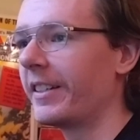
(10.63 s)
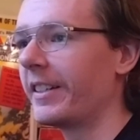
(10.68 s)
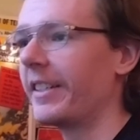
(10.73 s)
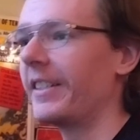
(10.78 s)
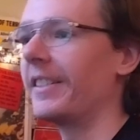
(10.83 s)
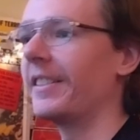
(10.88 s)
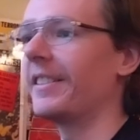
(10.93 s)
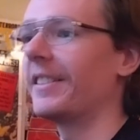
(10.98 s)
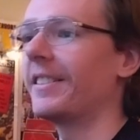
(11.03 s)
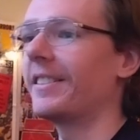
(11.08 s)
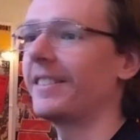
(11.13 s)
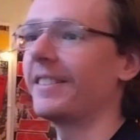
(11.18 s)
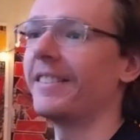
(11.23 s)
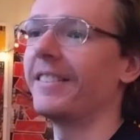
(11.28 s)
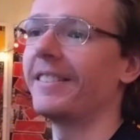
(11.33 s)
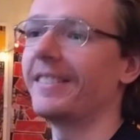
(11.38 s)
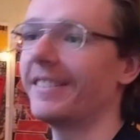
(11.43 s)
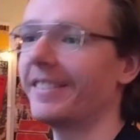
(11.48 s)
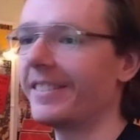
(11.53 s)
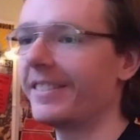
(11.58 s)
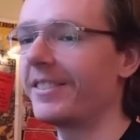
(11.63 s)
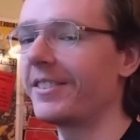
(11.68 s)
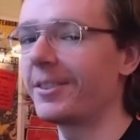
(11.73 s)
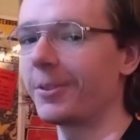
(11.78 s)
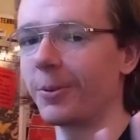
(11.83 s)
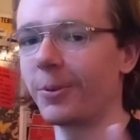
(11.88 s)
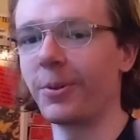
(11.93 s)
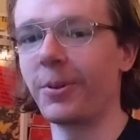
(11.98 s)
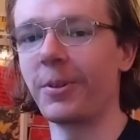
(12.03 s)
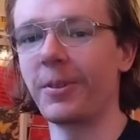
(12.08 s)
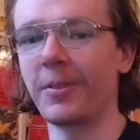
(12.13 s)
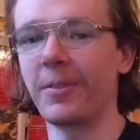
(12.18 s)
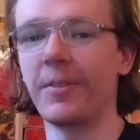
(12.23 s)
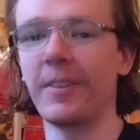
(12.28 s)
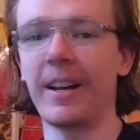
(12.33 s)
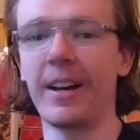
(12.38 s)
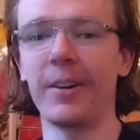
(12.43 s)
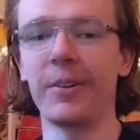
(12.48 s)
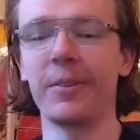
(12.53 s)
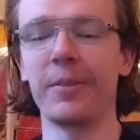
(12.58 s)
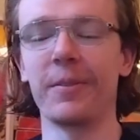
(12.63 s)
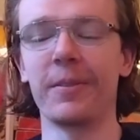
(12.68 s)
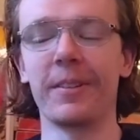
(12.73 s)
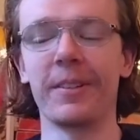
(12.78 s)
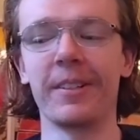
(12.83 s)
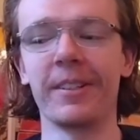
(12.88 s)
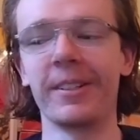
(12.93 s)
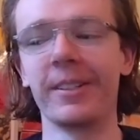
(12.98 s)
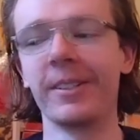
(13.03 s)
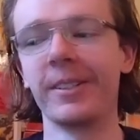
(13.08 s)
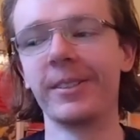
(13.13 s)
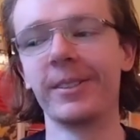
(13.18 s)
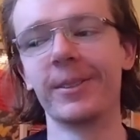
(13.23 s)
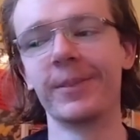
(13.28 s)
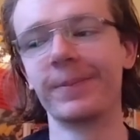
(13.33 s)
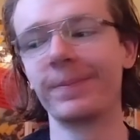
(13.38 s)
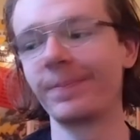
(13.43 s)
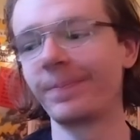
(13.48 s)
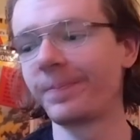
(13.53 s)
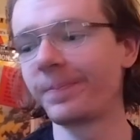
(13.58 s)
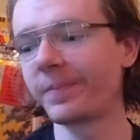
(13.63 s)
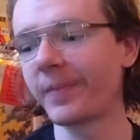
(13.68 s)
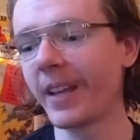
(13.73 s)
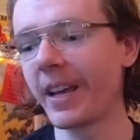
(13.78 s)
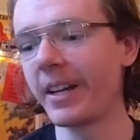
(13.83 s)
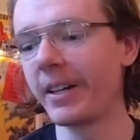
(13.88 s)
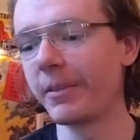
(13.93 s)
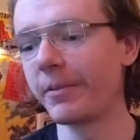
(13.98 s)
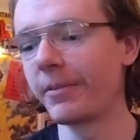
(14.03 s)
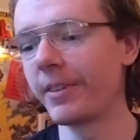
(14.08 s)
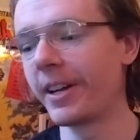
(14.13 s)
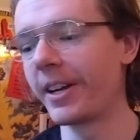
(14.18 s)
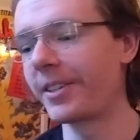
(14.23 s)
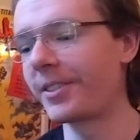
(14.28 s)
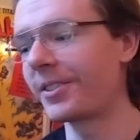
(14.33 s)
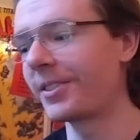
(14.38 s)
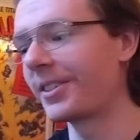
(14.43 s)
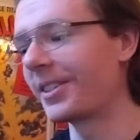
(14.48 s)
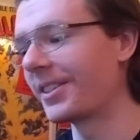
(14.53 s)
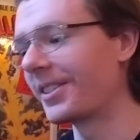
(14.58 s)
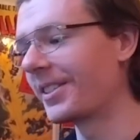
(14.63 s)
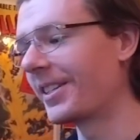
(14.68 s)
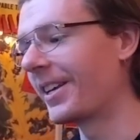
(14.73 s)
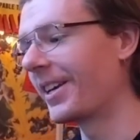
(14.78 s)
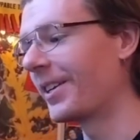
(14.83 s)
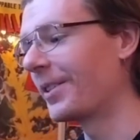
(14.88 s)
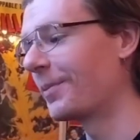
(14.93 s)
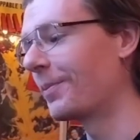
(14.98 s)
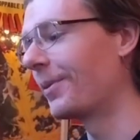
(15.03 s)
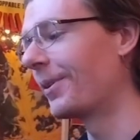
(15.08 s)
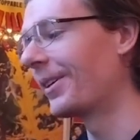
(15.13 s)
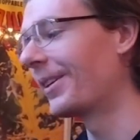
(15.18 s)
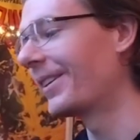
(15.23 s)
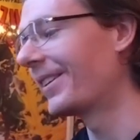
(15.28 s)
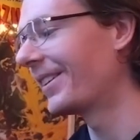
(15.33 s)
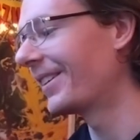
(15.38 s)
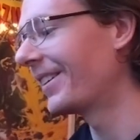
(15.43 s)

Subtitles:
It's sort of out of fashion these days, but